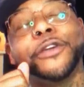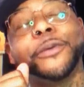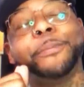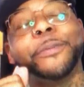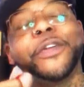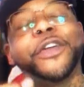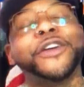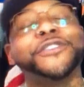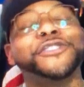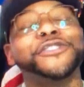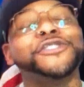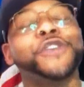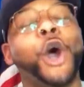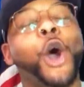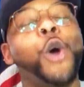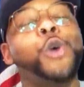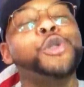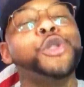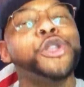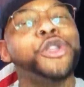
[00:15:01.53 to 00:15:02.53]
Because it's
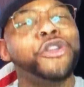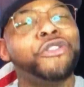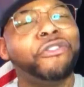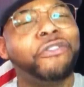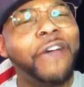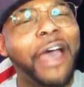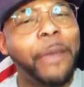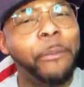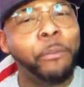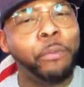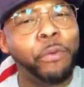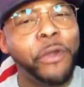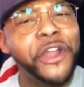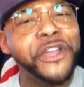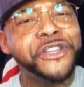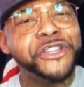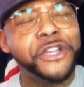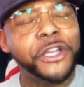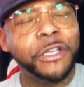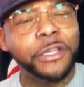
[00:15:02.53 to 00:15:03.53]
only your
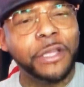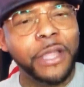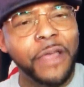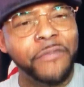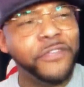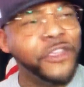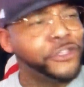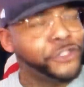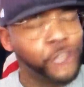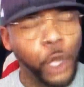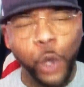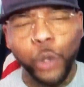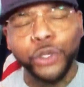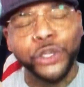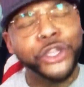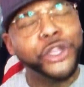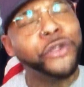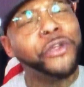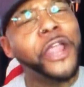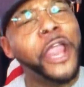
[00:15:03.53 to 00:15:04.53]
vibration left. It's
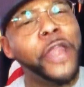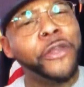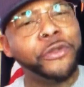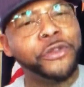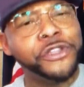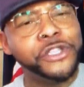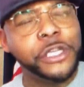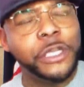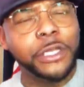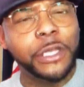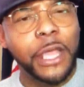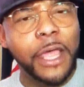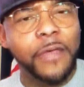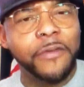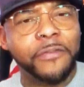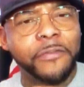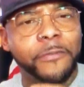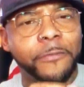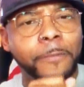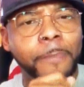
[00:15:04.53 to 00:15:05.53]
only your energy
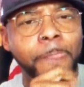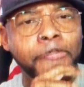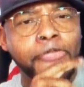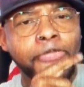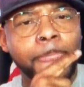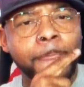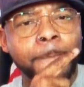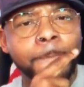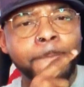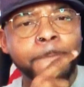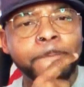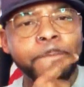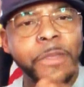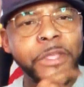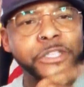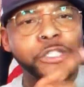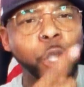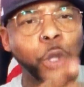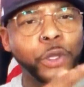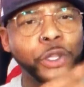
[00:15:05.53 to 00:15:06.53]
left.
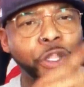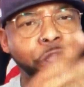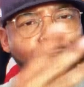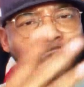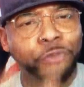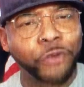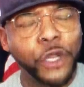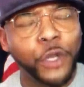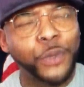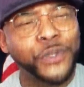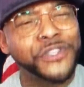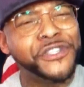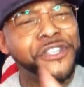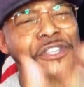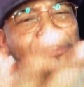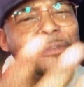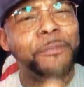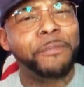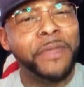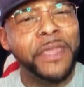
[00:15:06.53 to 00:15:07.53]
It's only your
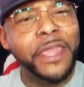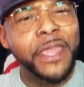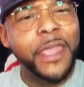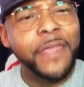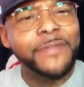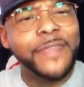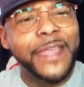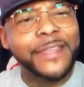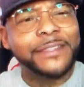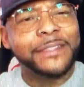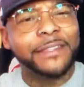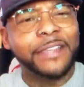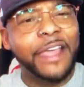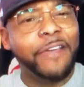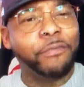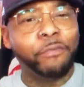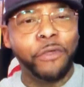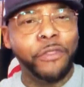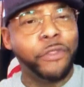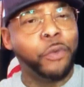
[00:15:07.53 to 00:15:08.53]
frequency of being that's
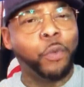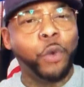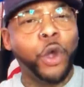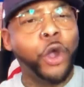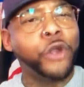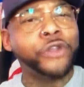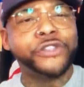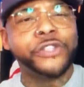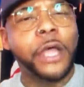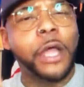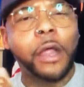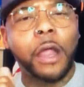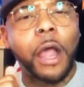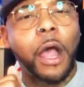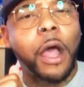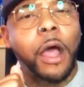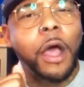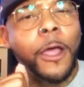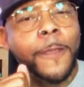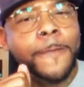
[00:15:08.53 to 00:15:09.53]
left when the words are
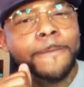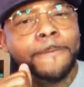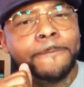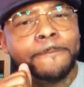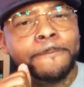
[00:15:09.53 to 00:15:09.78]
gone.